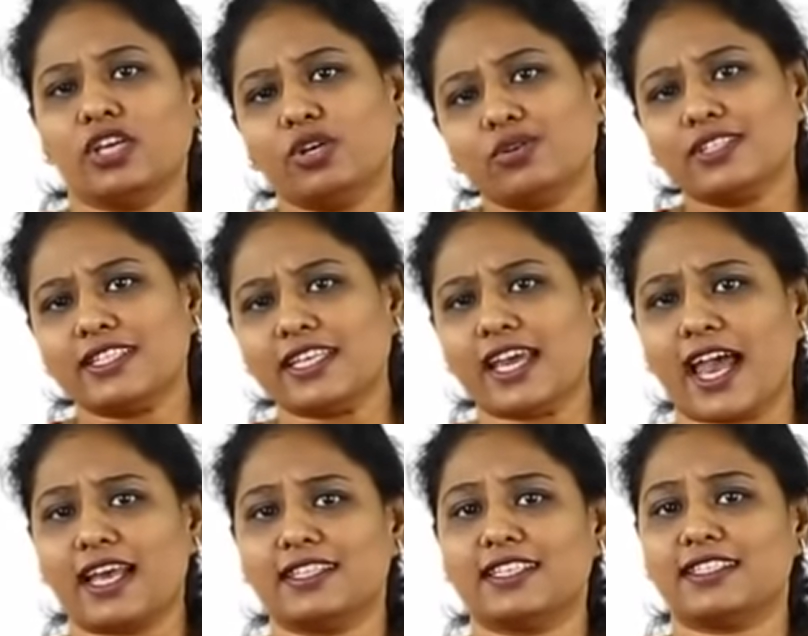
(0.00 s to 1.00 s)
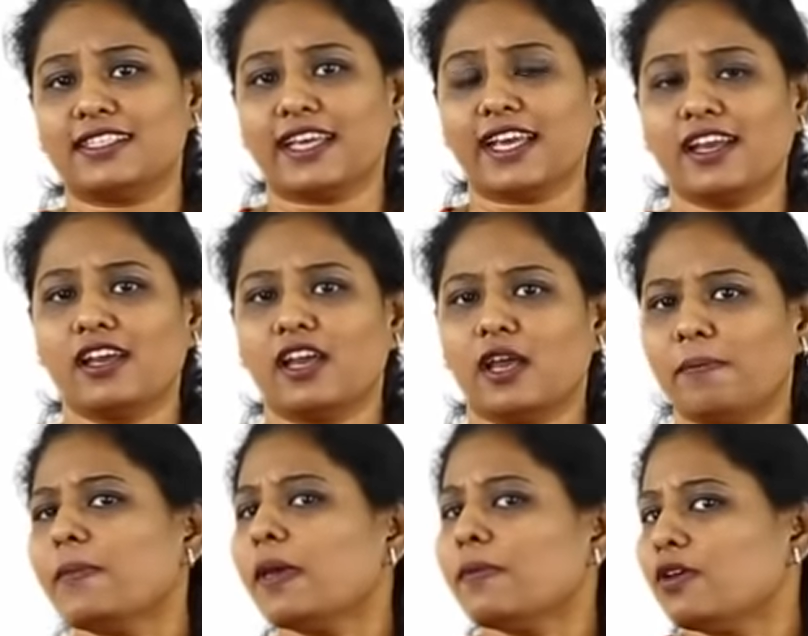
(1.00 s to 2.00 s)
you could see ads that say,
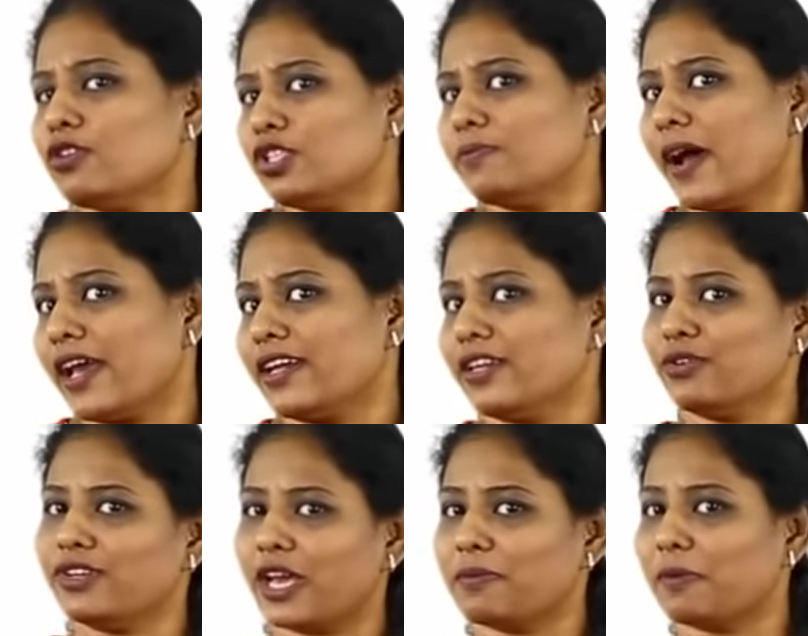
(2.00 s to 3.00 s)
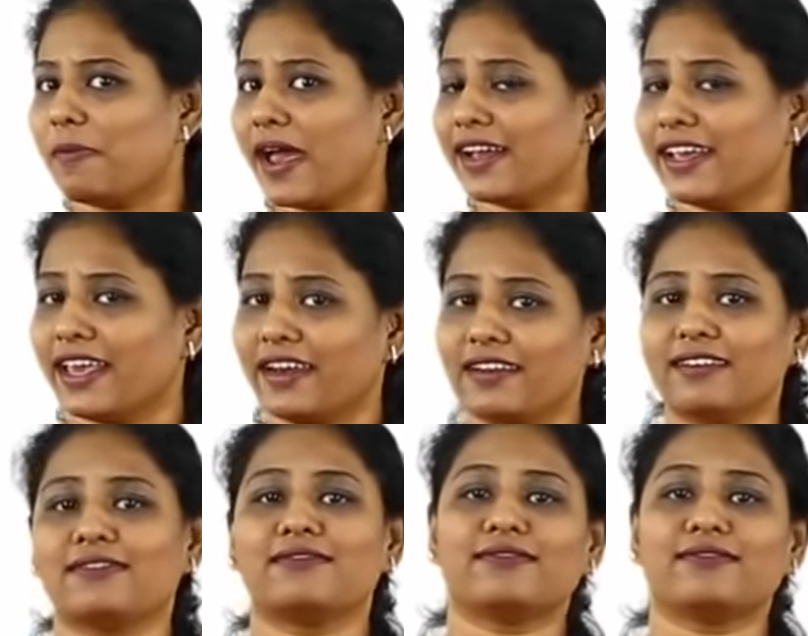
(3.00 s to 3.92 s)
"Maybe you should buy a new diaper bag again."